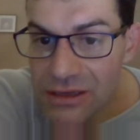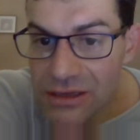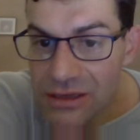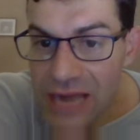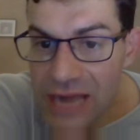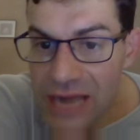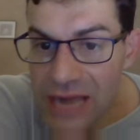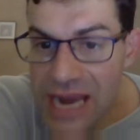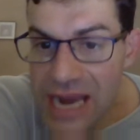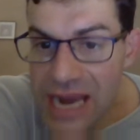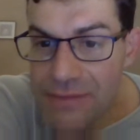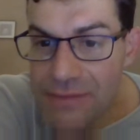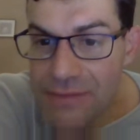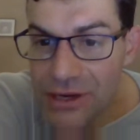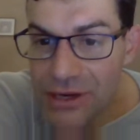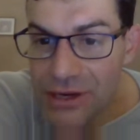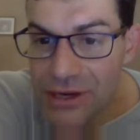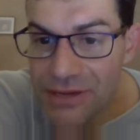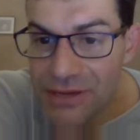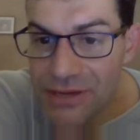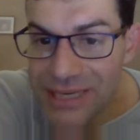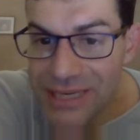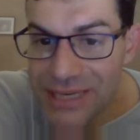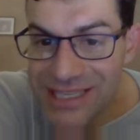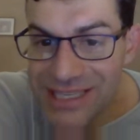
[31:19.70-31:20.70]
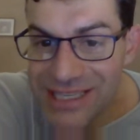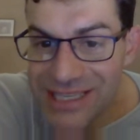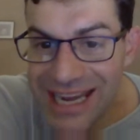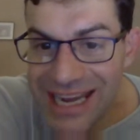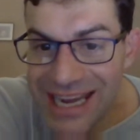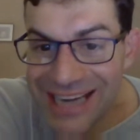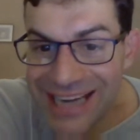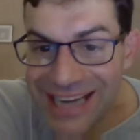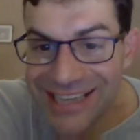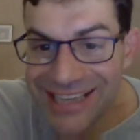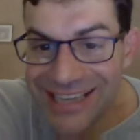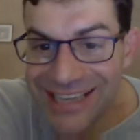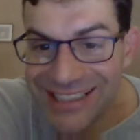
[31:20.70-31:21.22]
8, but could have been
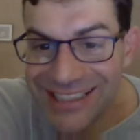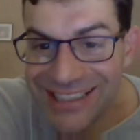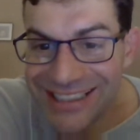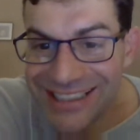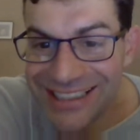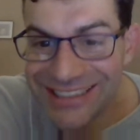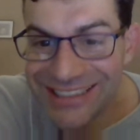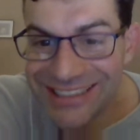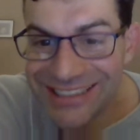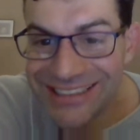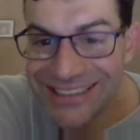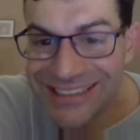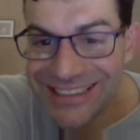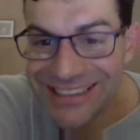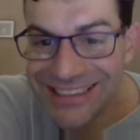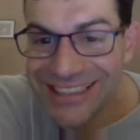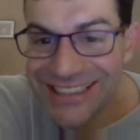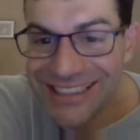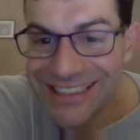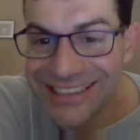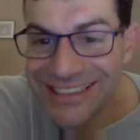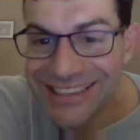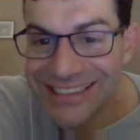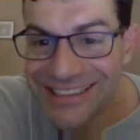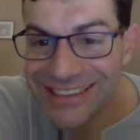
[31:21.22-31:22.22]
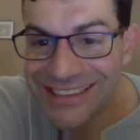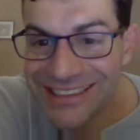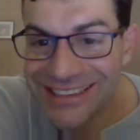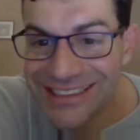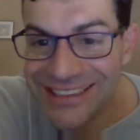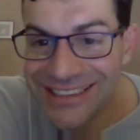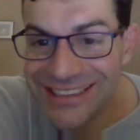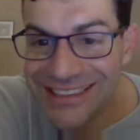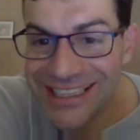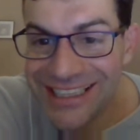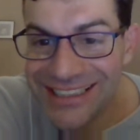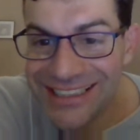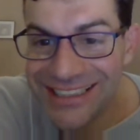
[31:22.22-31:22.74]
10.
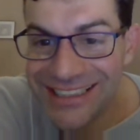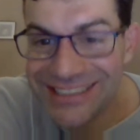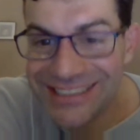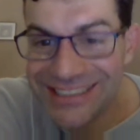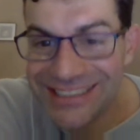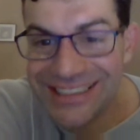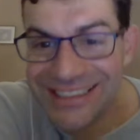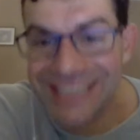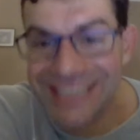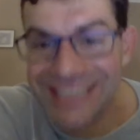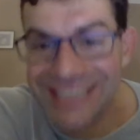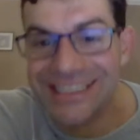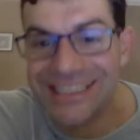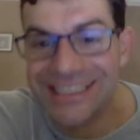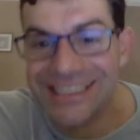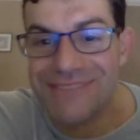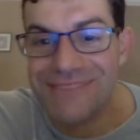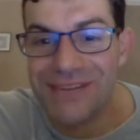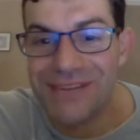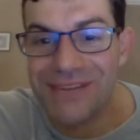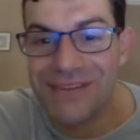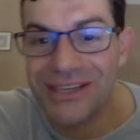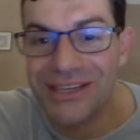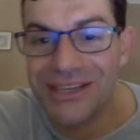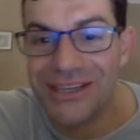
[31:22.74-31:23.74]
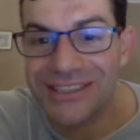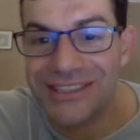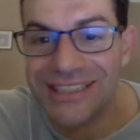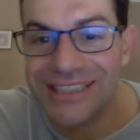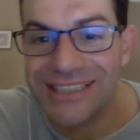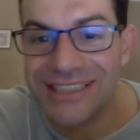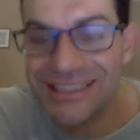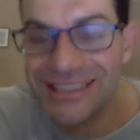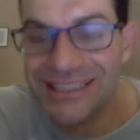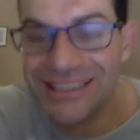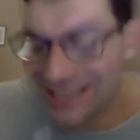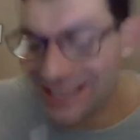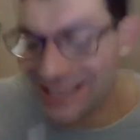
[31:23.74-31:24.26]
6 apricots,
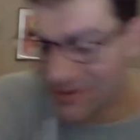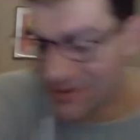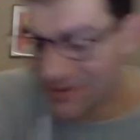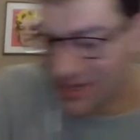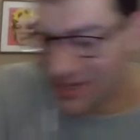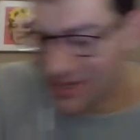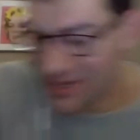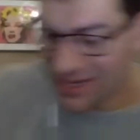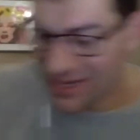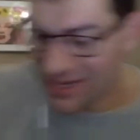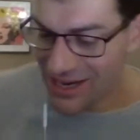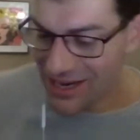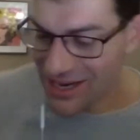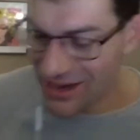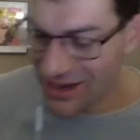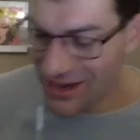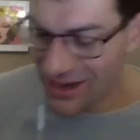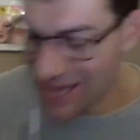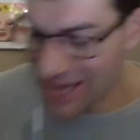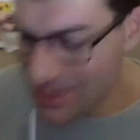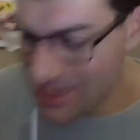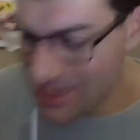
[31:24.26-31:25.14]
says David. Okay, here